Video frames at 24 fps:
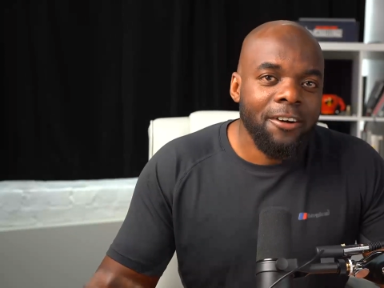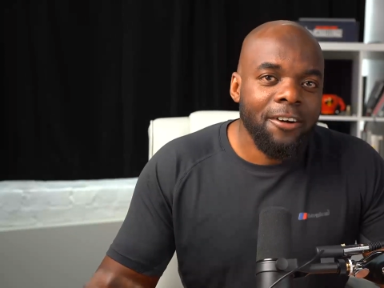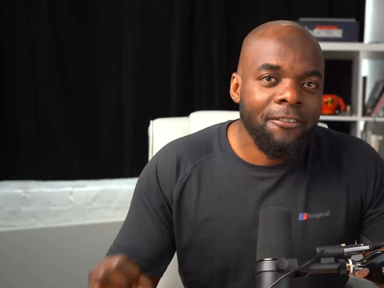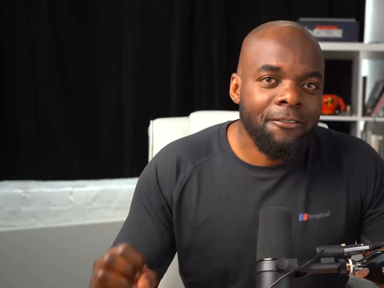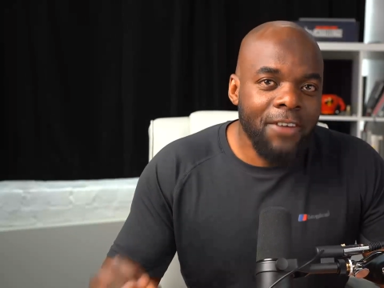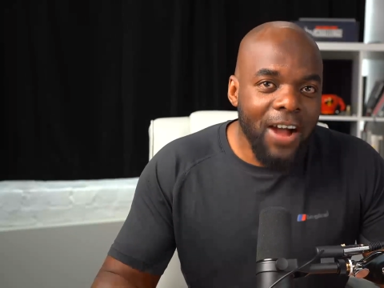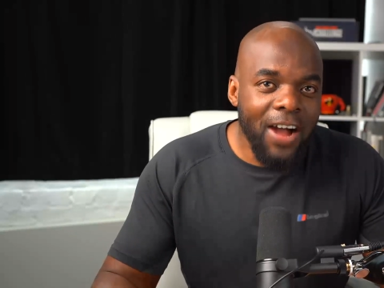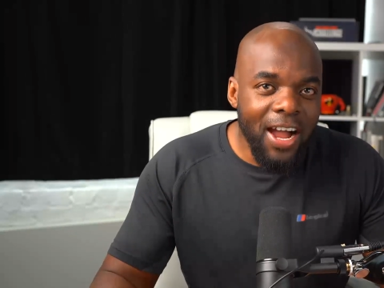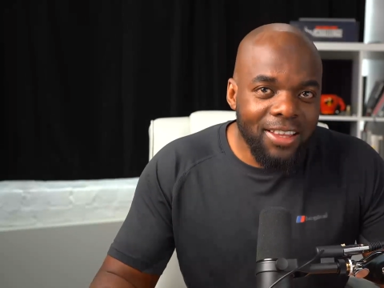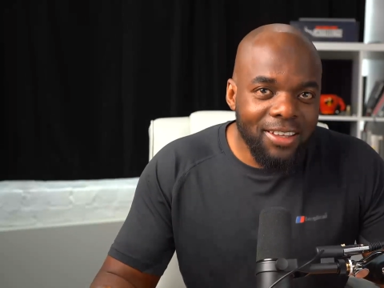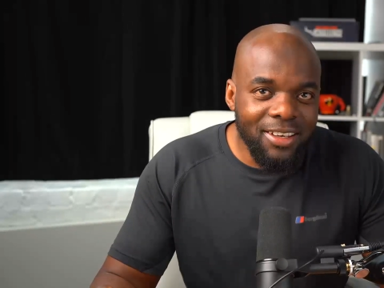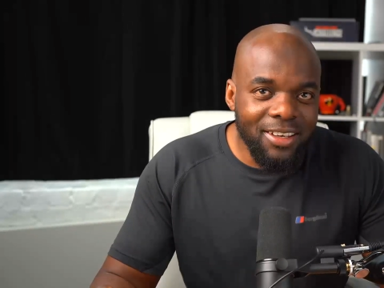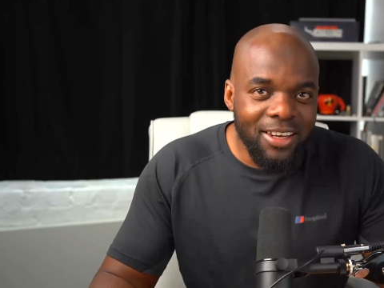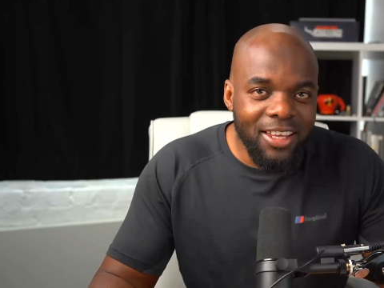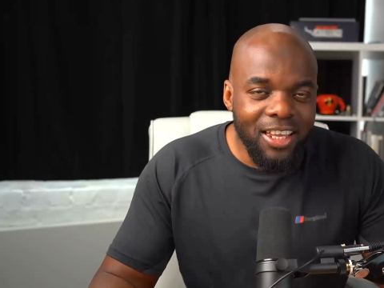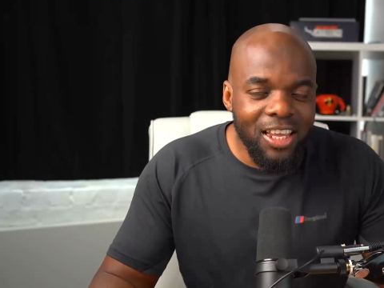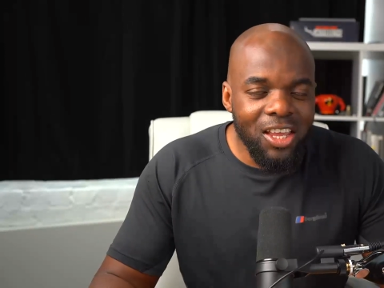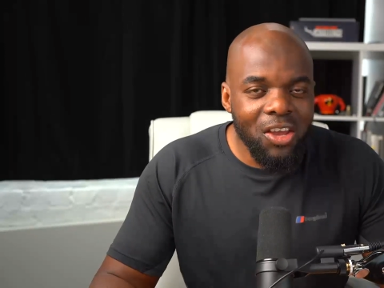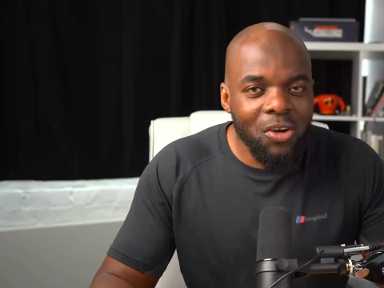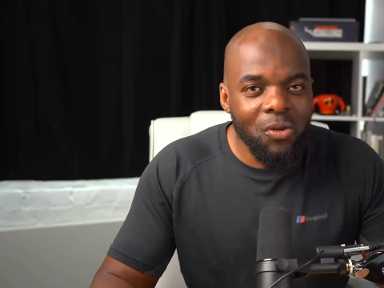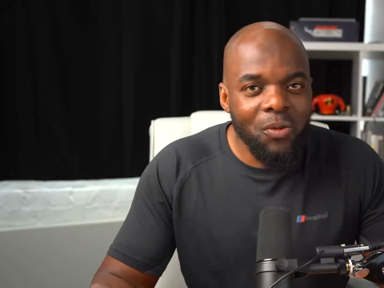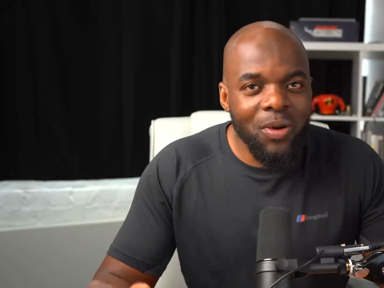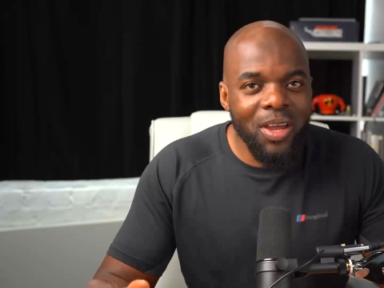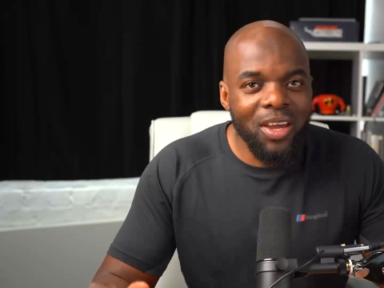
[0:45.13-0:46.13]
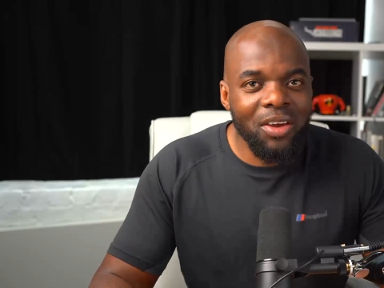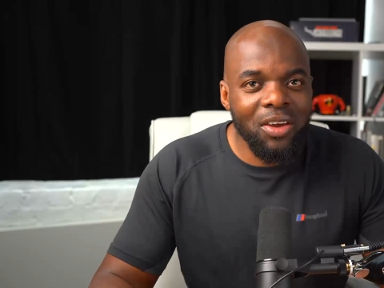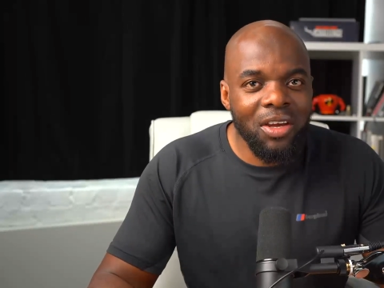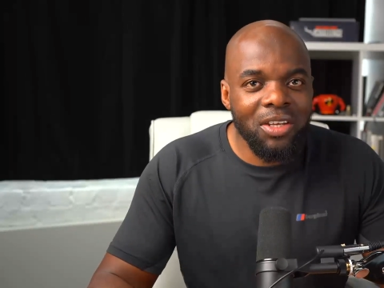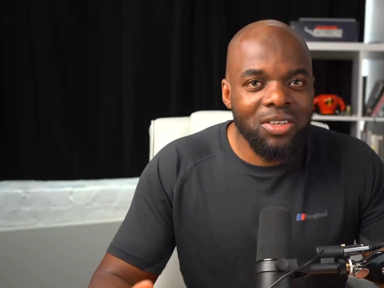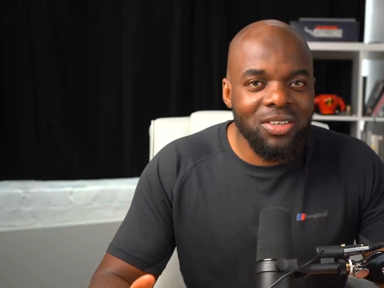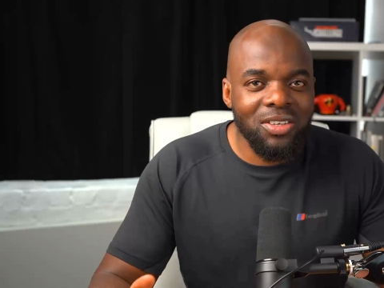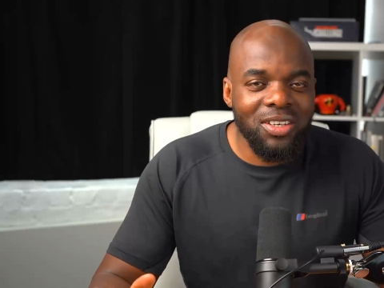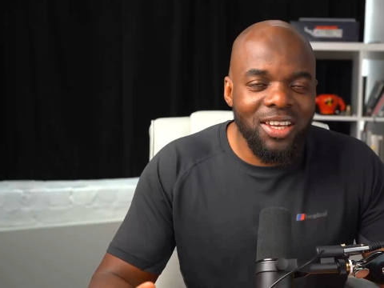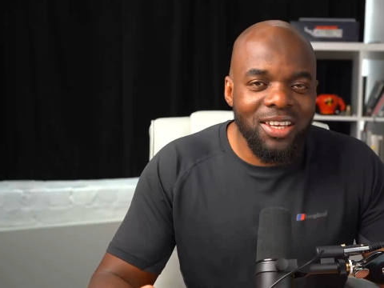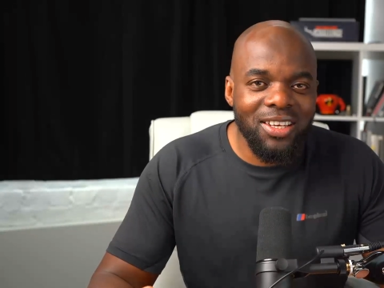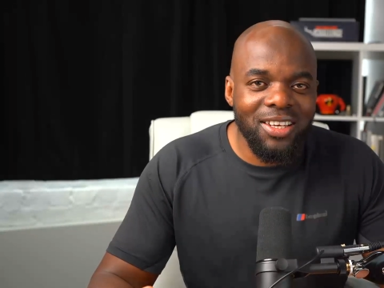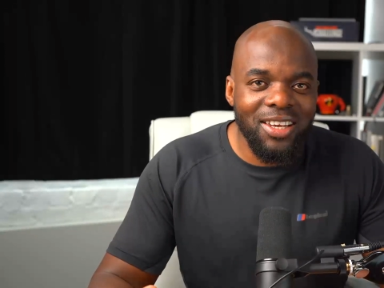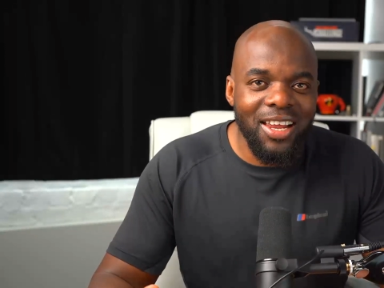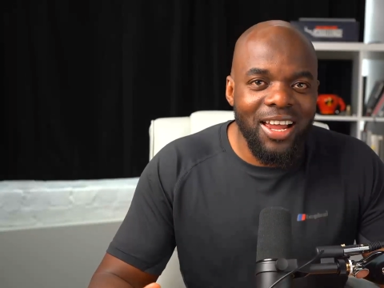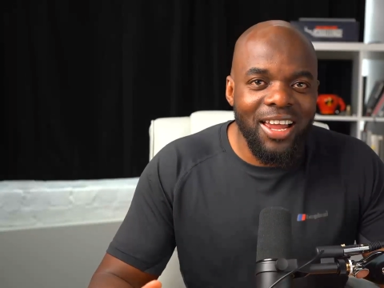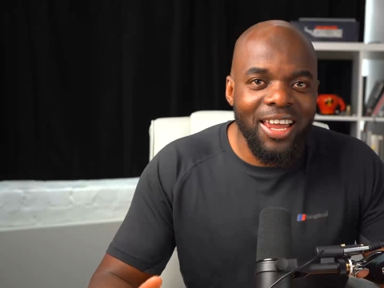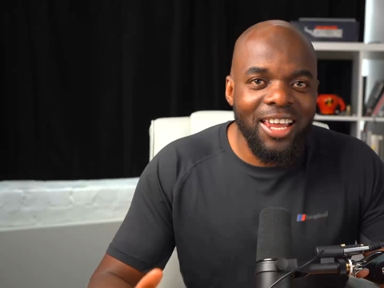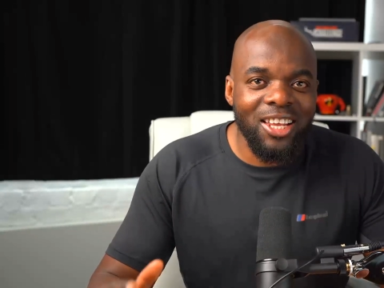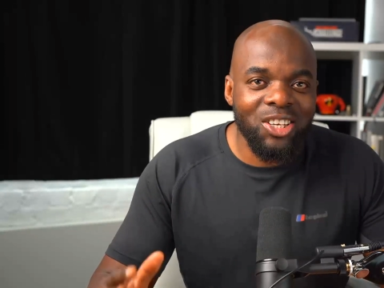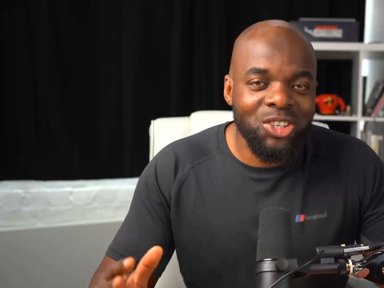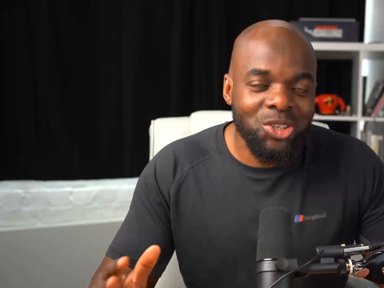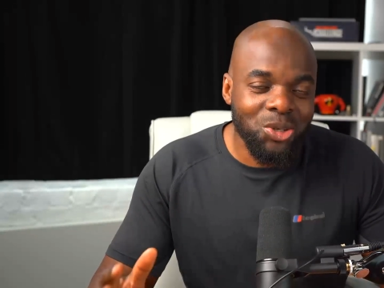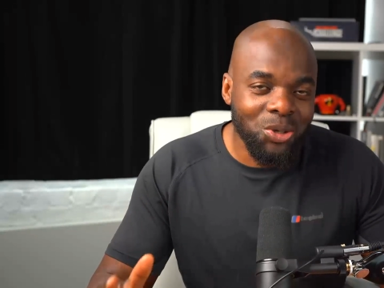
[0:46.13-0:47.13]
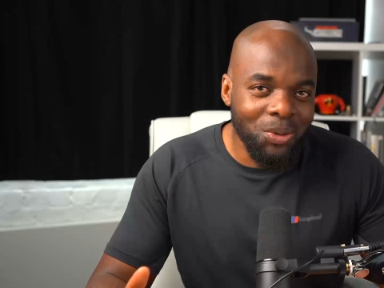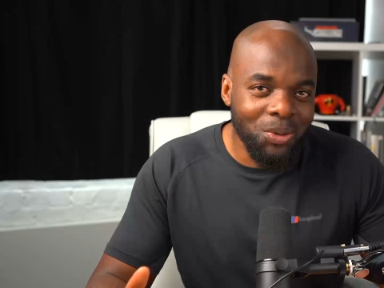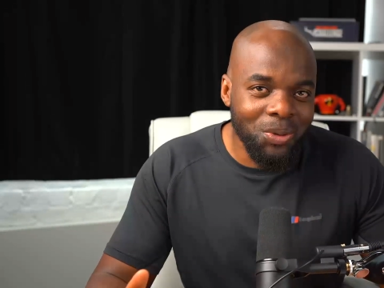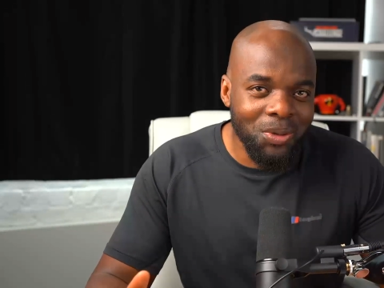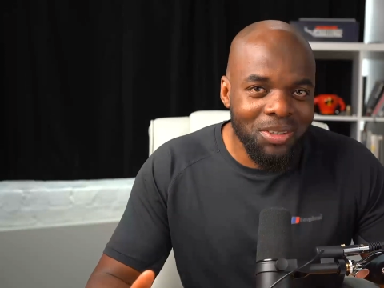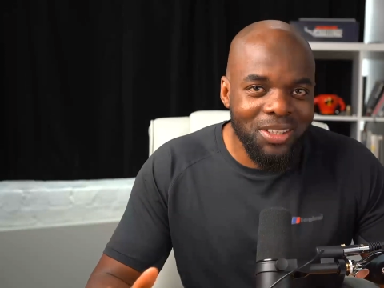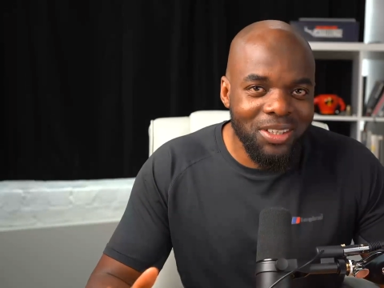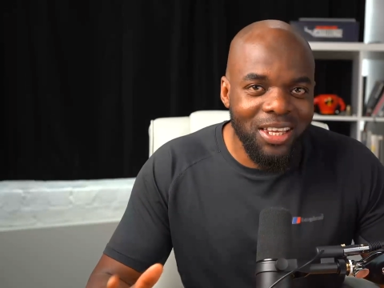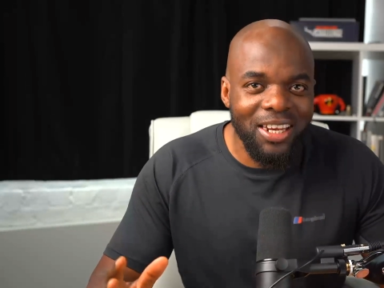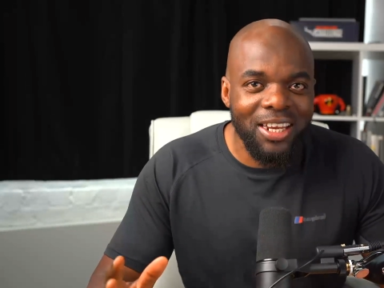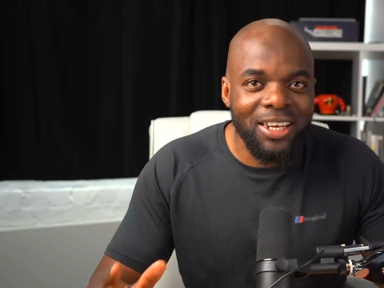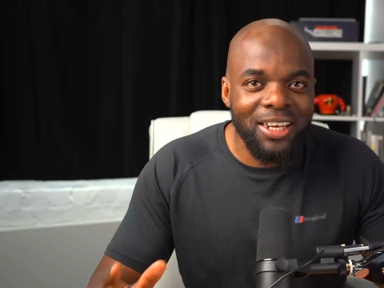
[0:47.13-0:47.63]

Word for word: Finally, we're going to need a tool that